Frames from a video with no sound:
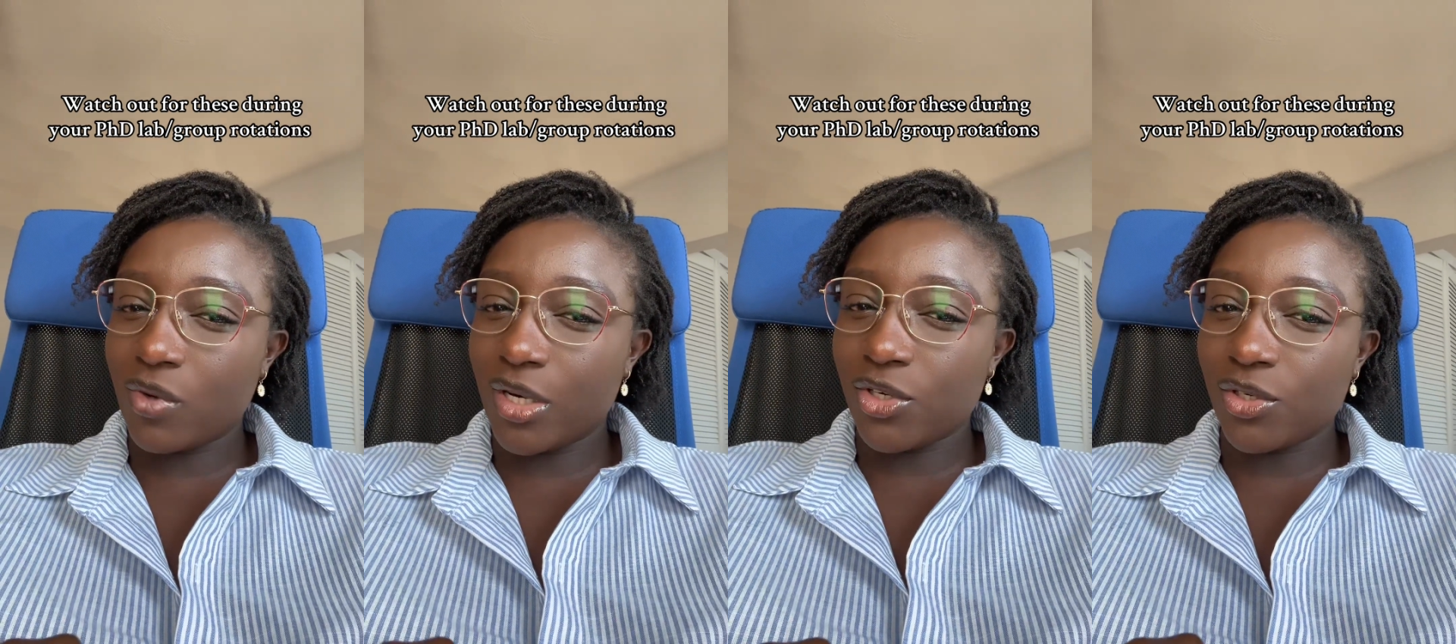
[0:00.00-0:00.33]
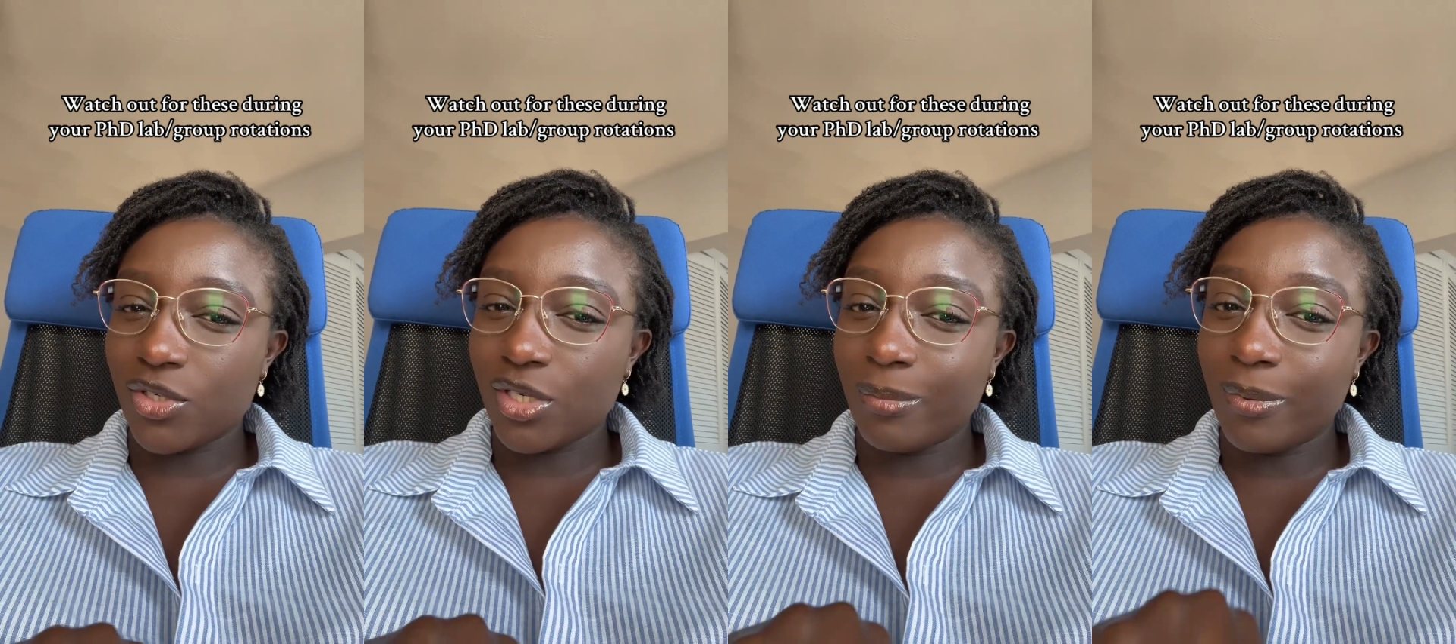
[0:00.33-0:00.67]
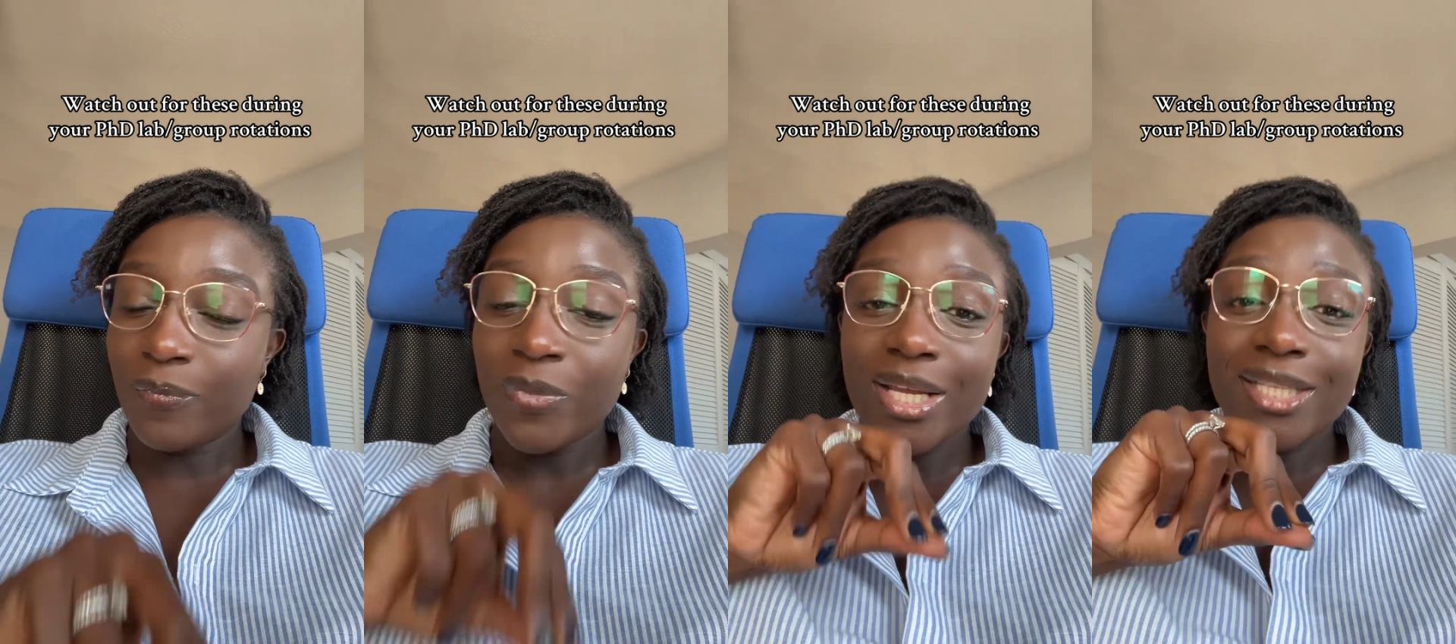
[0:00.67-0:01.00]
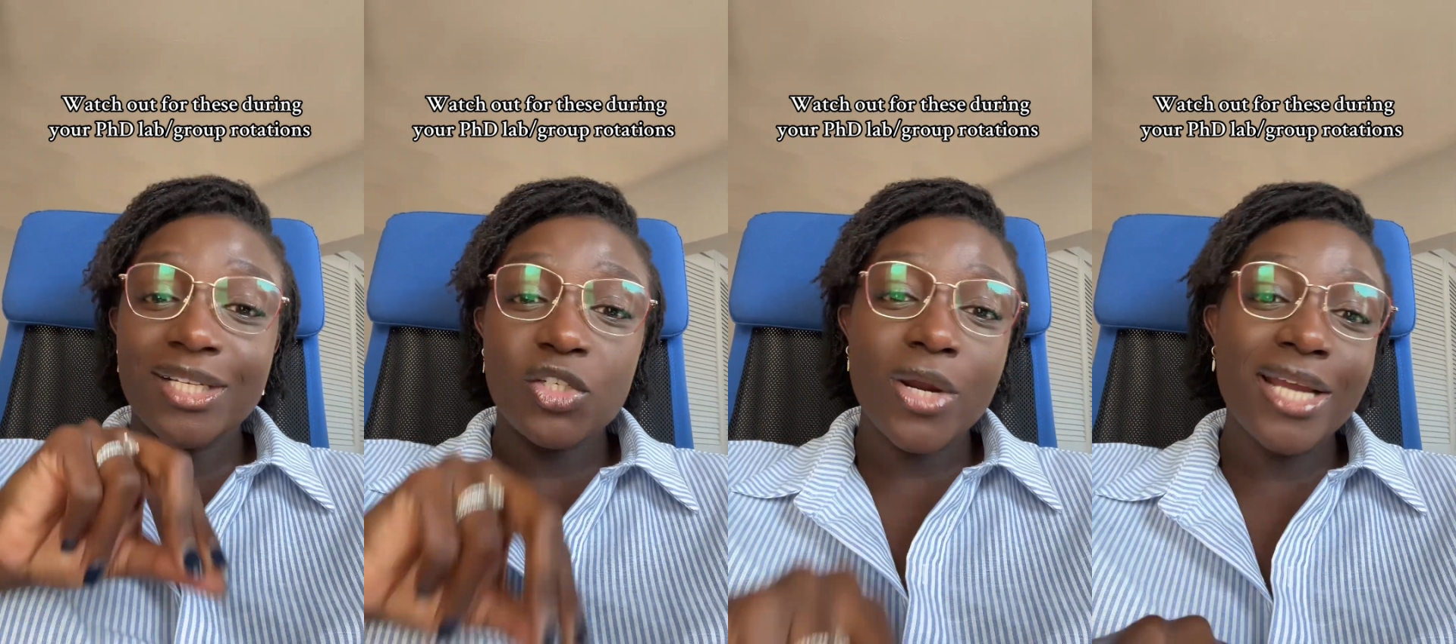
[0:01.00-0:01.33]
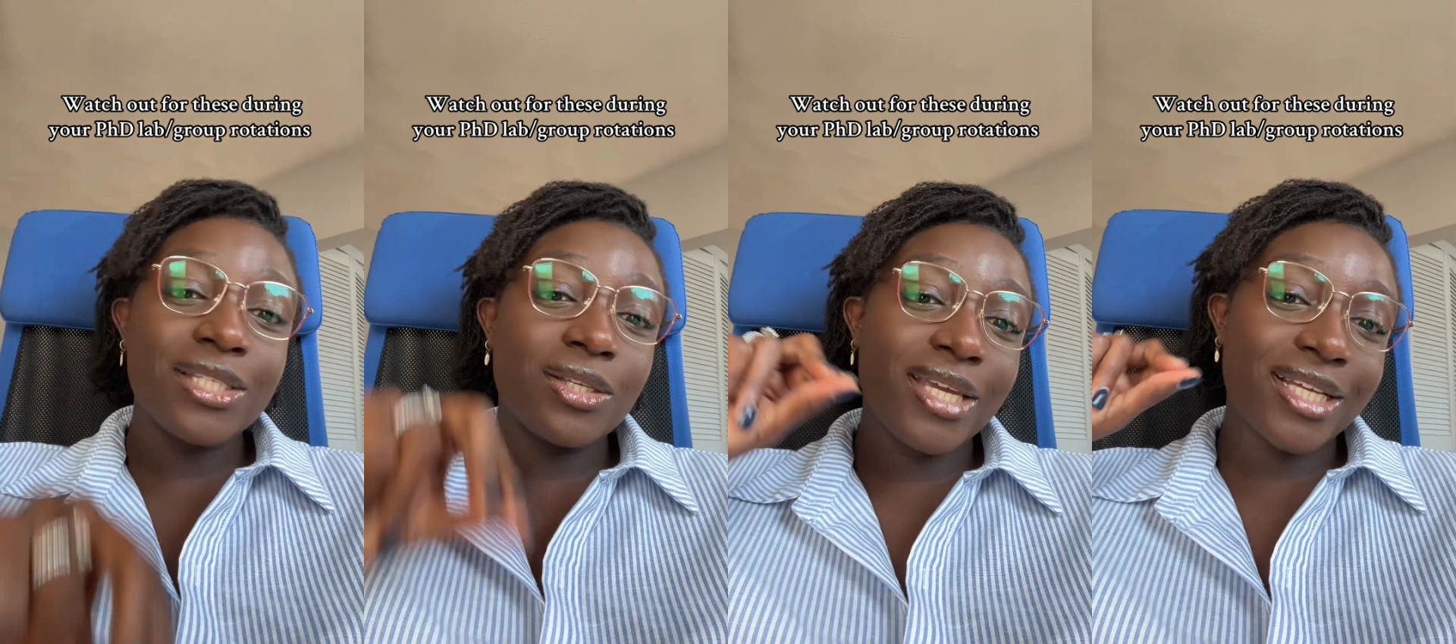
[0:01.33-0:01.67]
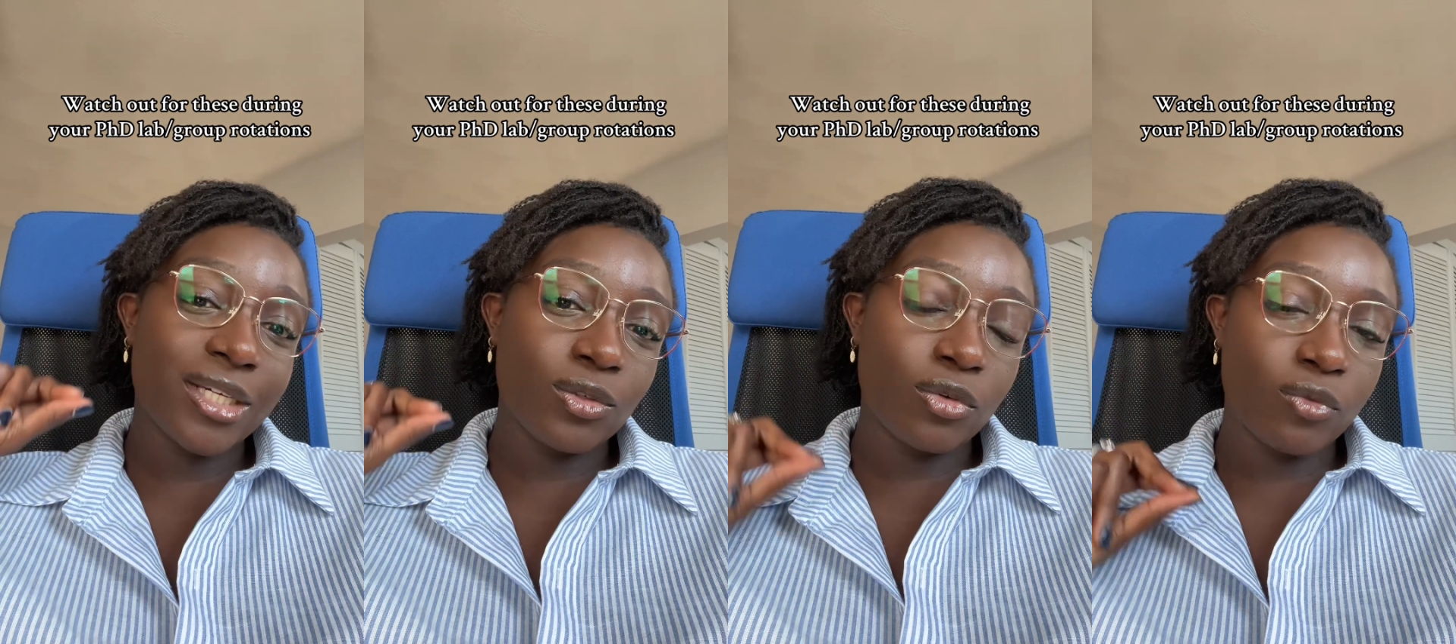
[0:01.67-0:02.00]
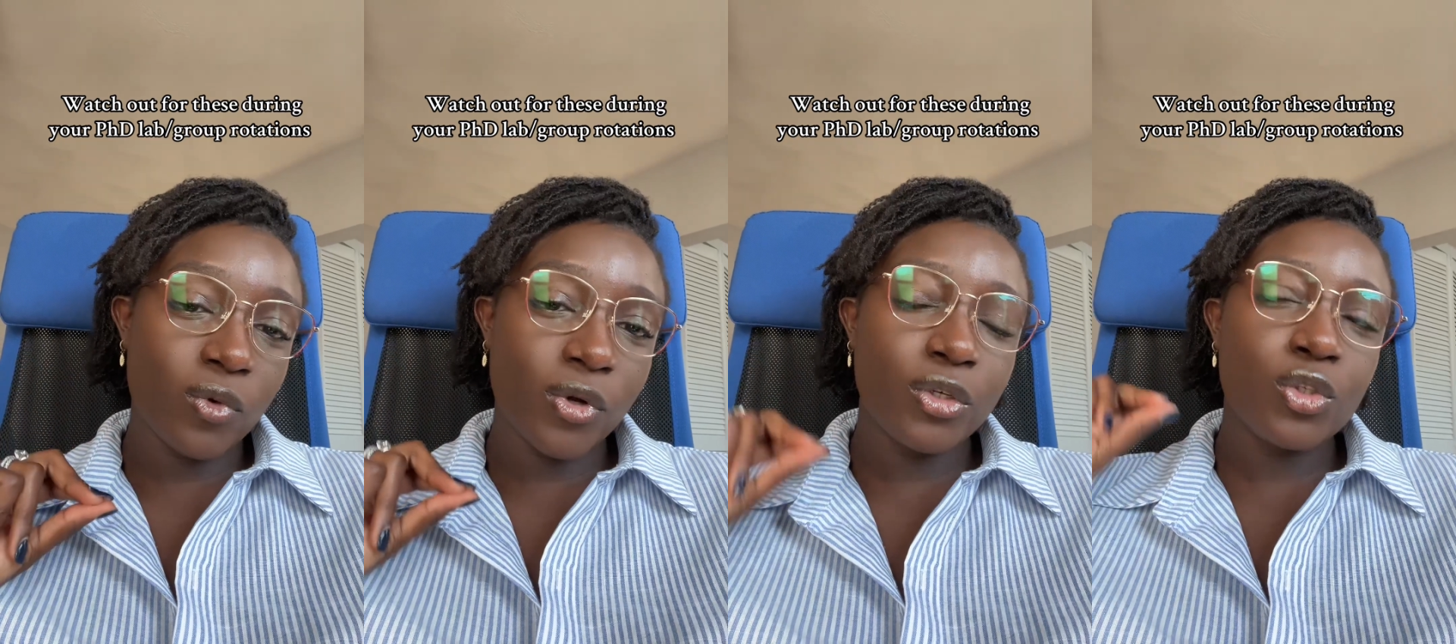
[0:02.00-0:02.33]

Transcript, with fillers: relationship than trying to get out of one.